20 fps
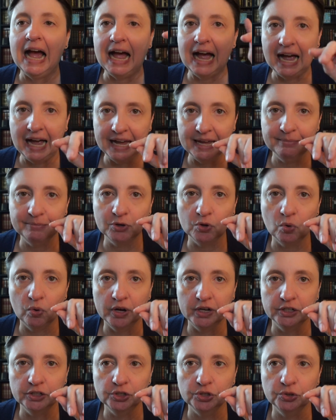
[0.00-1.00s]
I am
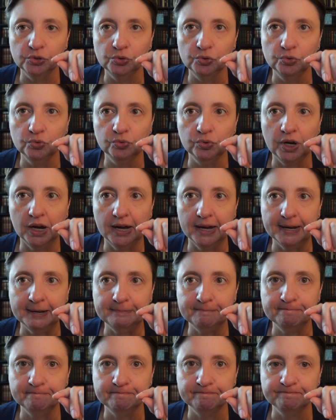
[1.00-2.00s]
going to
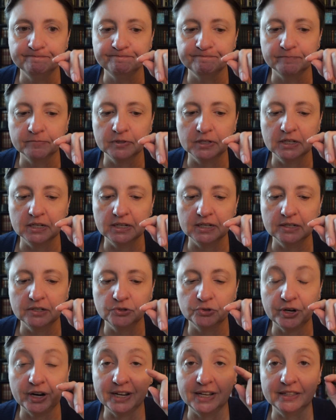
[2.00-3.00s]
um,
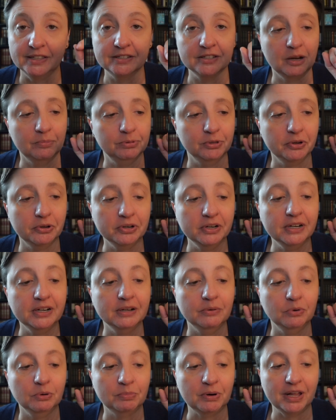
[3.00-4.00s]
try to get this uploaded.
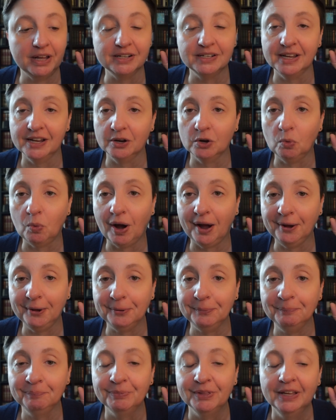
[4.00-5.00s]
It will probably take a
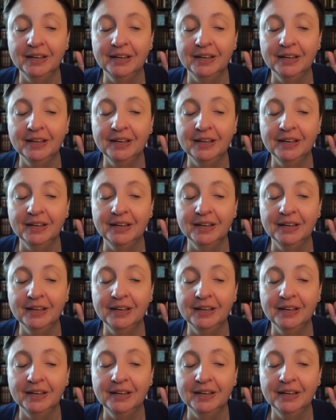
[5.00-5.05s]
while.